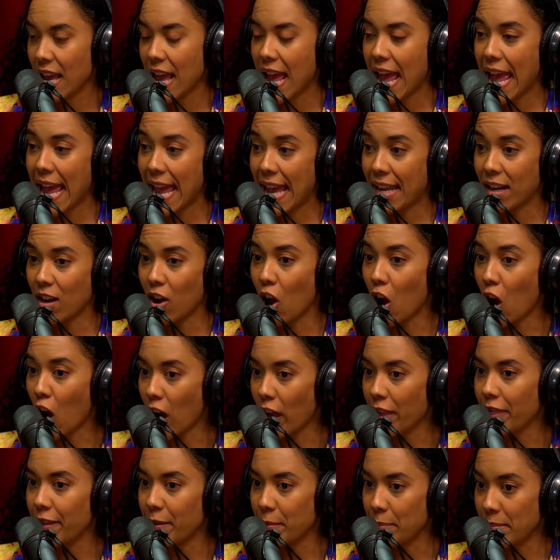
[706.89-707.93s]
And
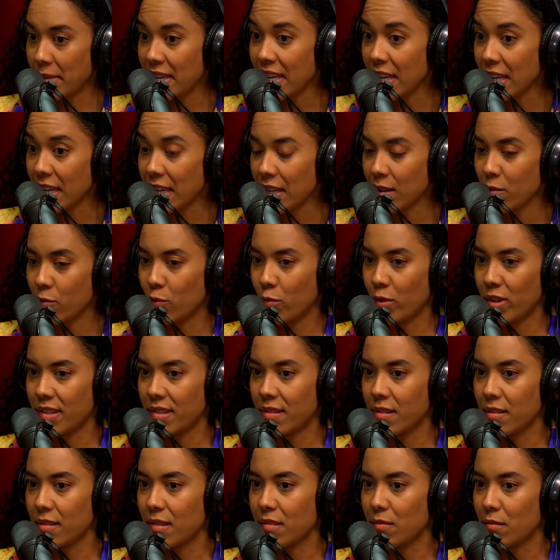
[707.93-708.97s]
on the meat was
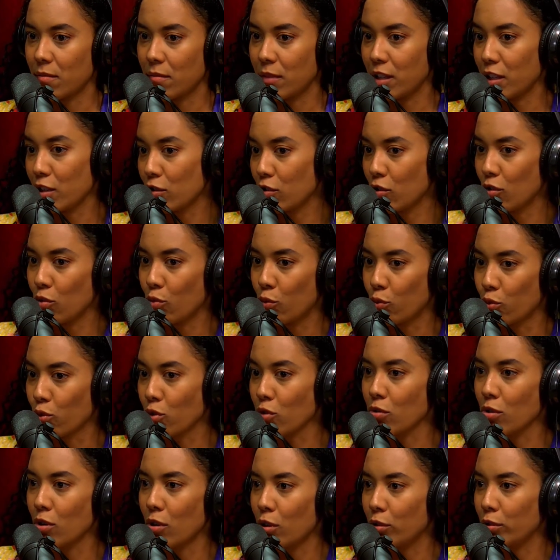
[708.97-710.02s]
this little
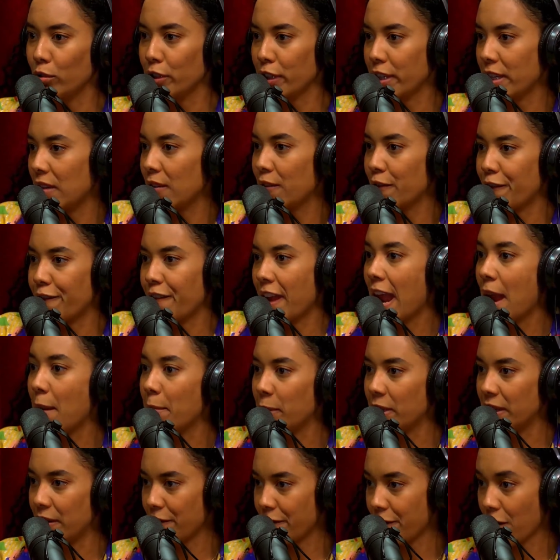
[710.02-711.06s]
rural looking
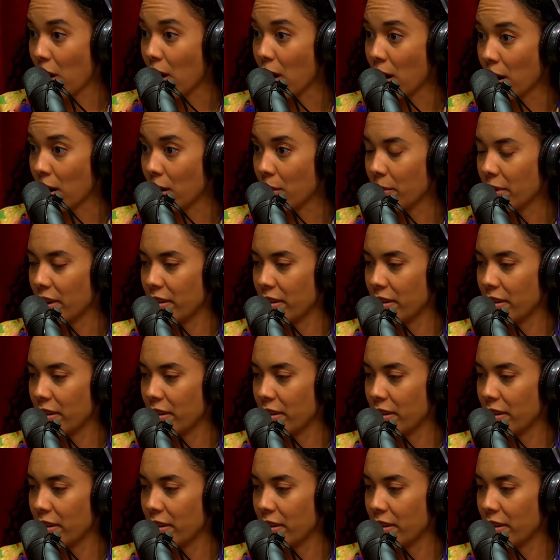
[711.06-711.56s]
family farm.